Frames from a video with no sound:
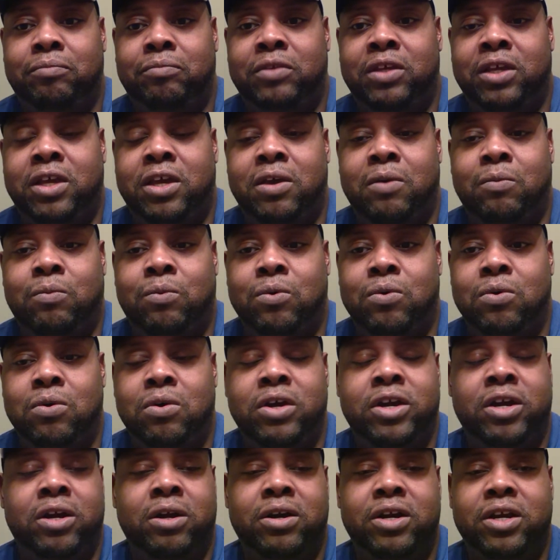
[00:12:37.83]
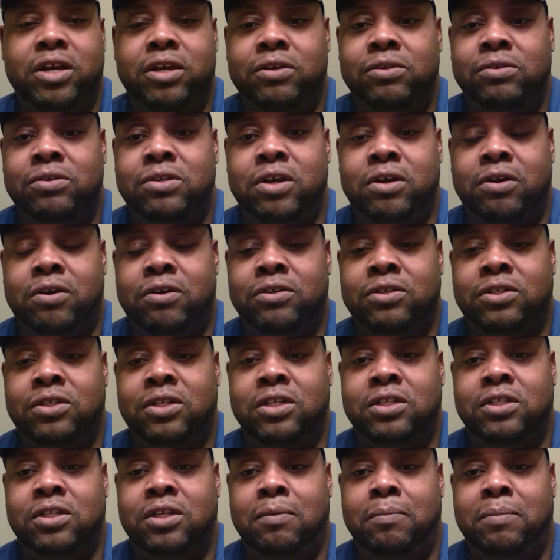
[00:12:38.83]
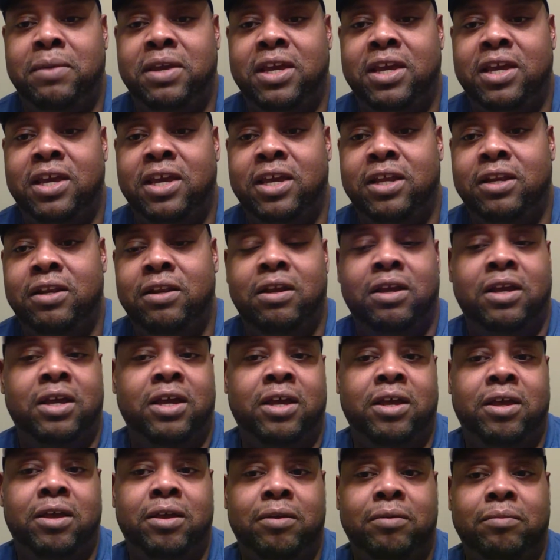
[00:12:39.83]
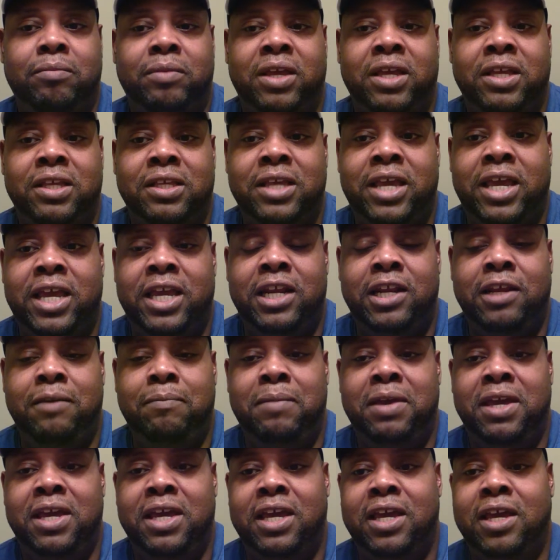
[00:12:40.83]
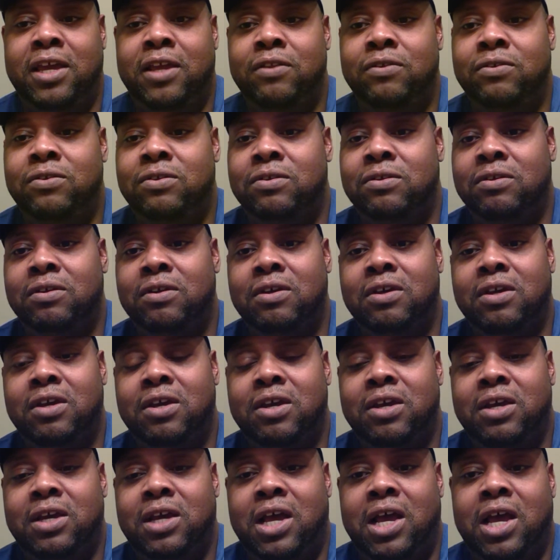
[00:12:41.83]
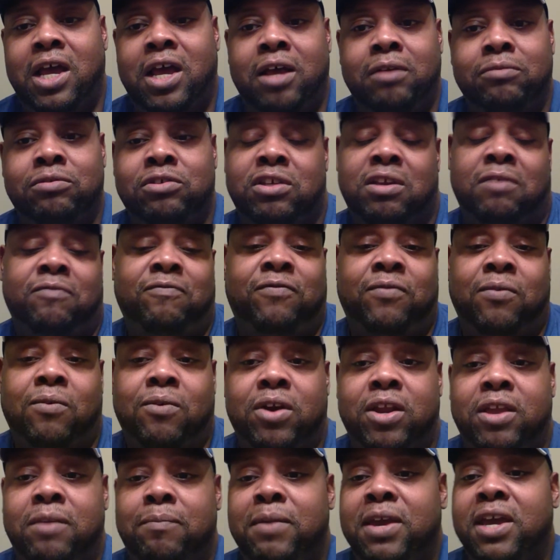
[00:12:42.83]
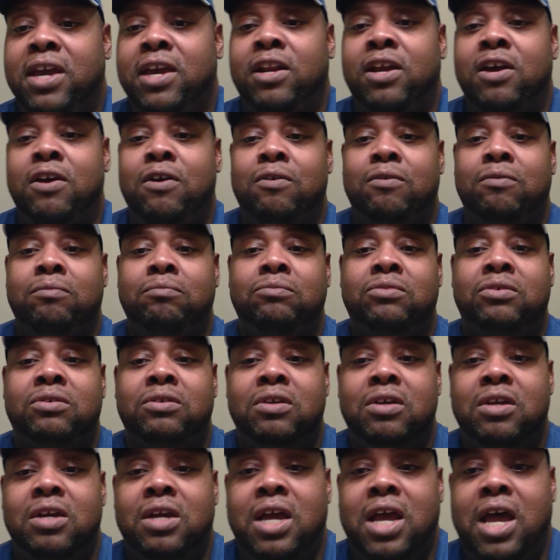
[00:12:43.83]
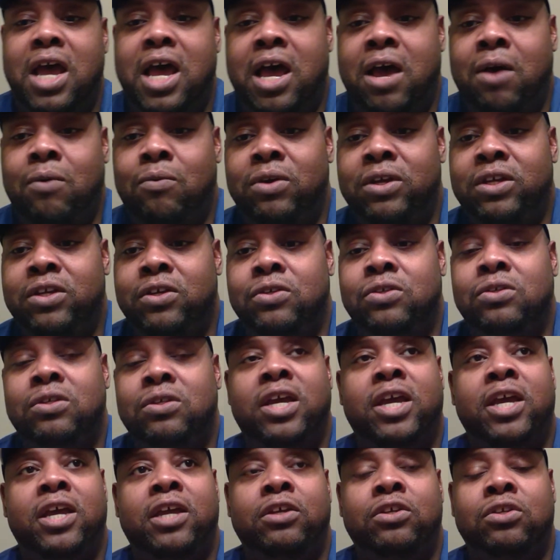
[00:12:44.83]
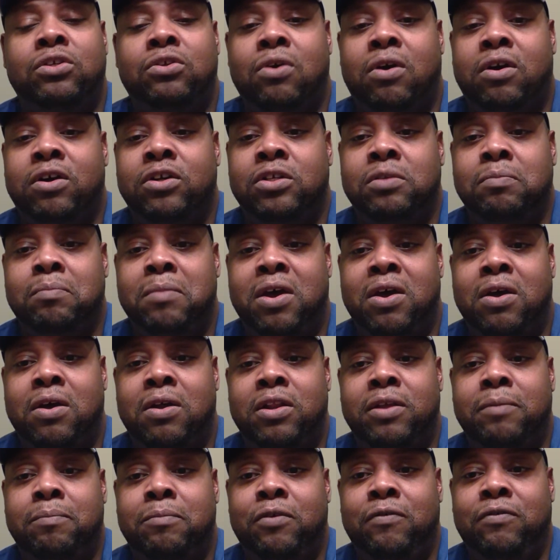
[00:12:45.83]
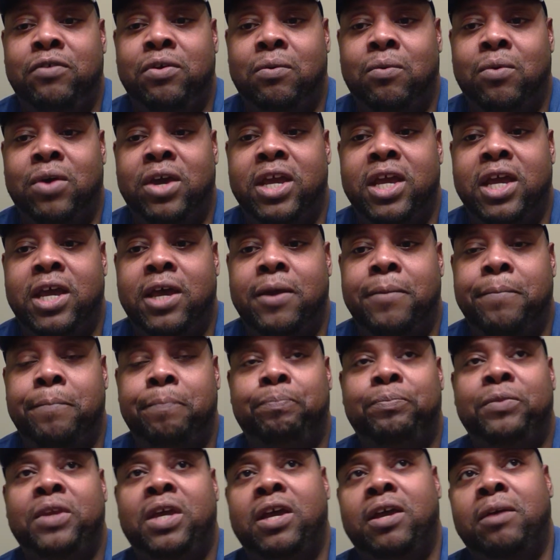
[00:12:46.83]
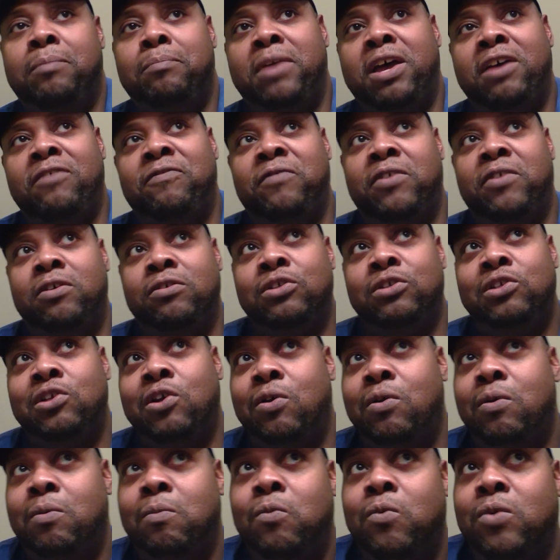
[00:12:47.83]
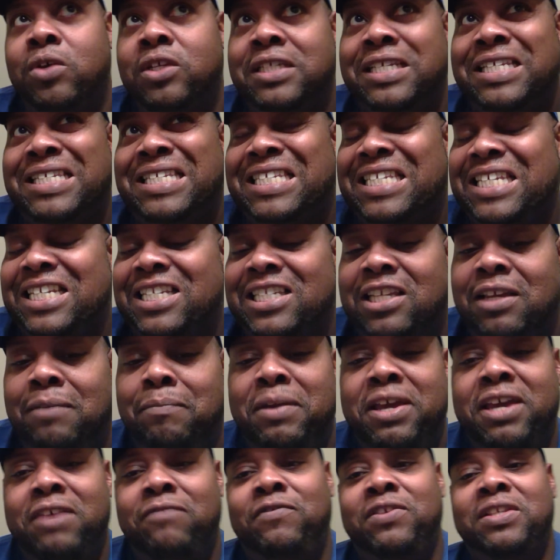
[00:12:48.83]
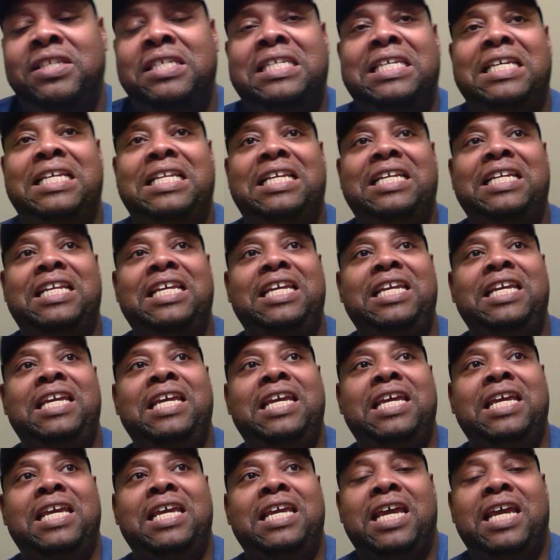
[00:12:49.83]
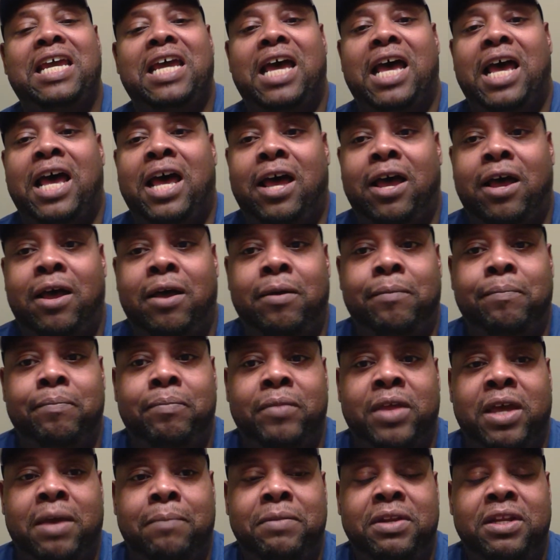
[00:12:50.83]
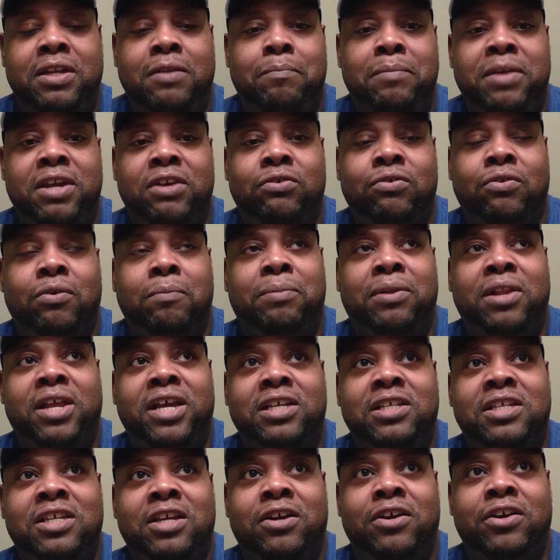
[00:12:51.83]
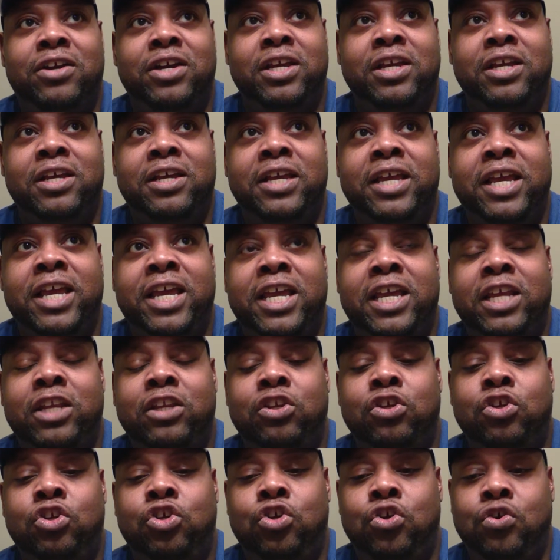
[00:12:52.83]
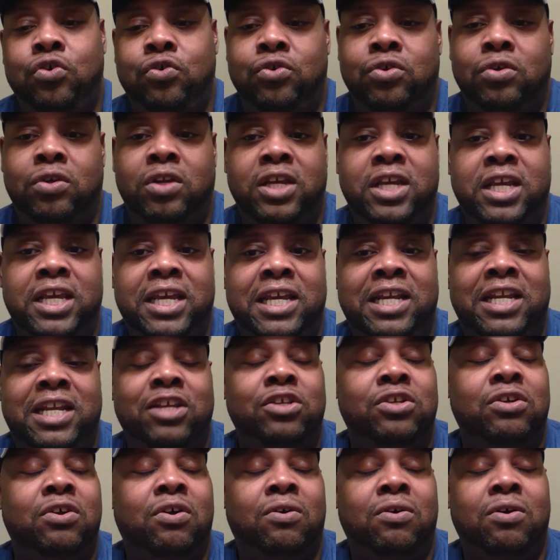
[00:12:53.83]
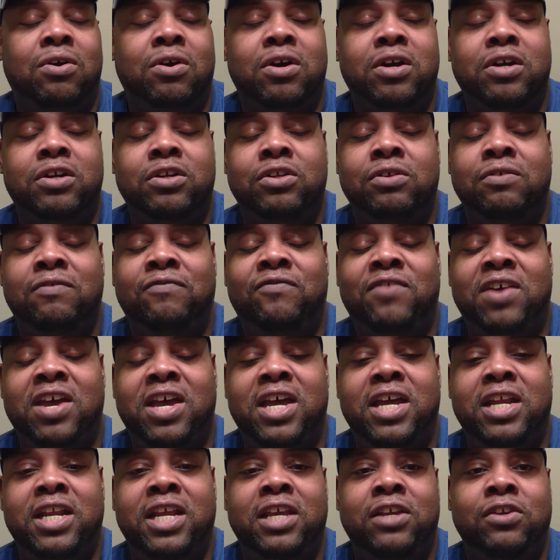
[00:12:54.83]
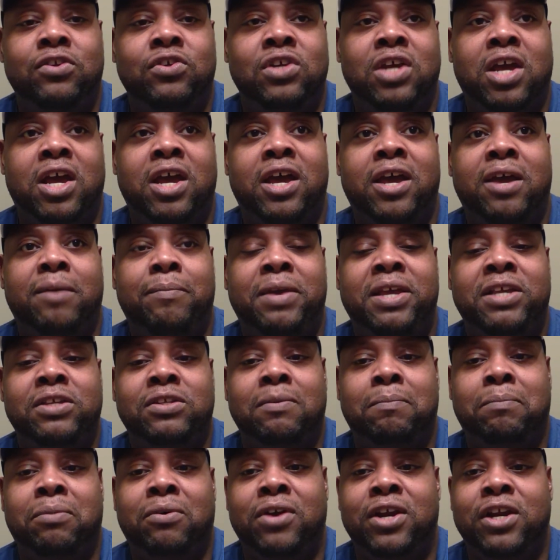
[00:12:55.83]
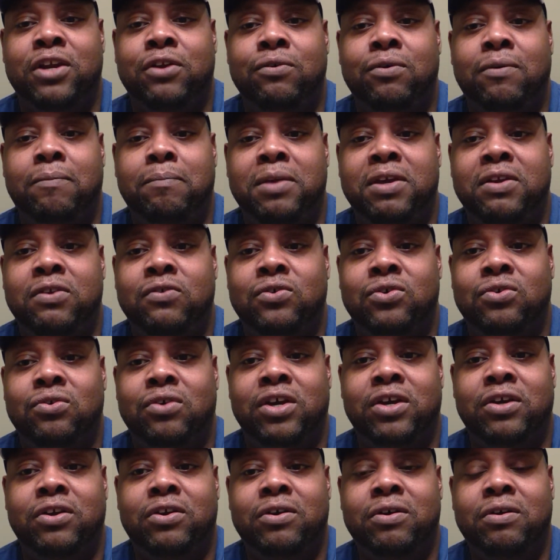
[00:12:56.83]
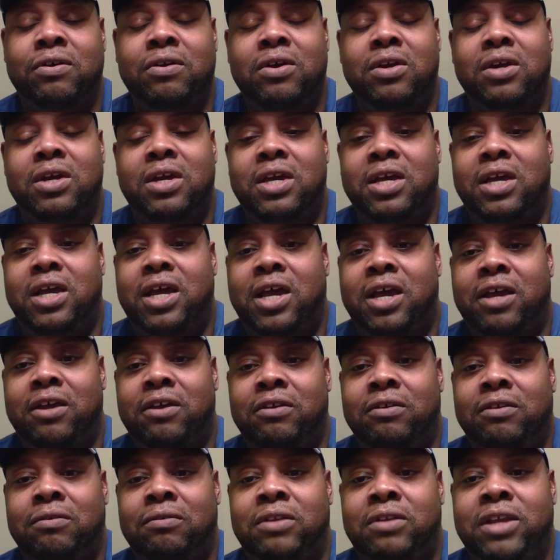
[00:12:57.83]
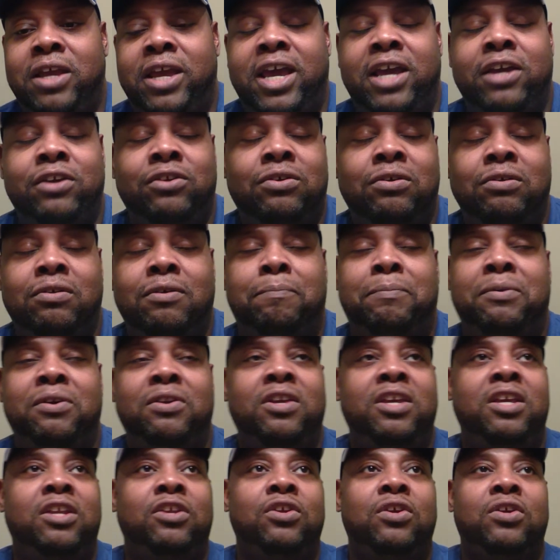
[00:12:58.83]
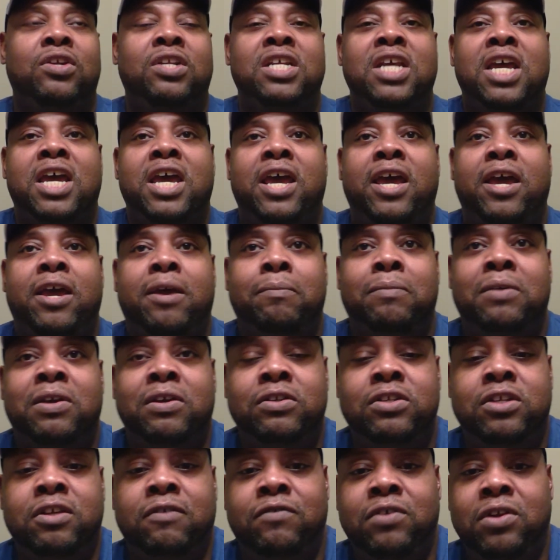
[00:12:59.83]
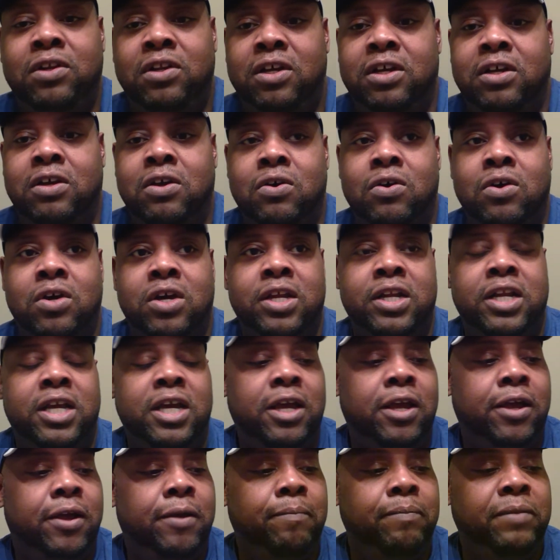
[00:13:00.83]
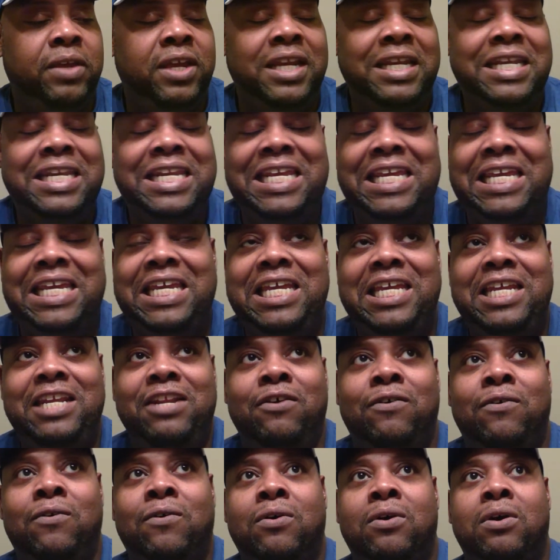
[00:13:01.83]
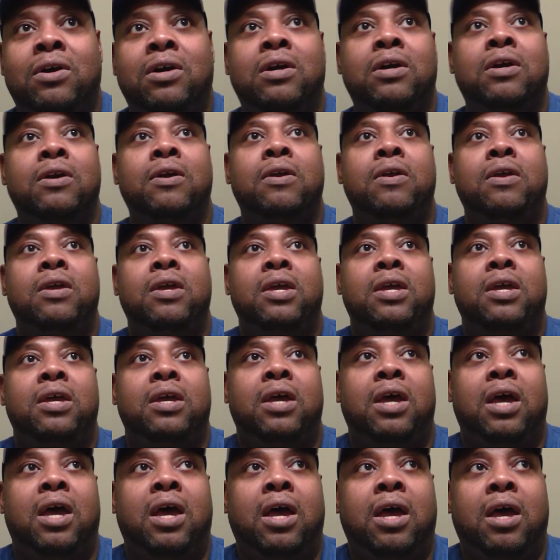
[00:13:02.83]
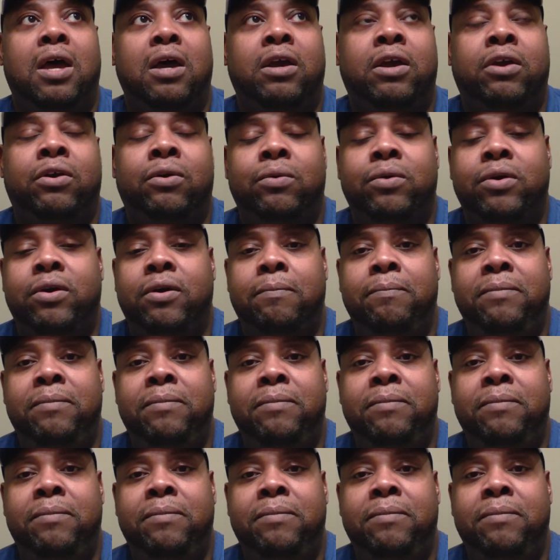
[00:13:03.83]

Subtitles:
rural areas that are 60 bed, 80 beds, some 40 bed homes. I would just say start small and move your way up. My first home was a 60 bed facility. I'm in the Metroplex area, and usually it is hard to find a job as a brand new administrator. They ask you to put in your time because if you look on Indeed or Career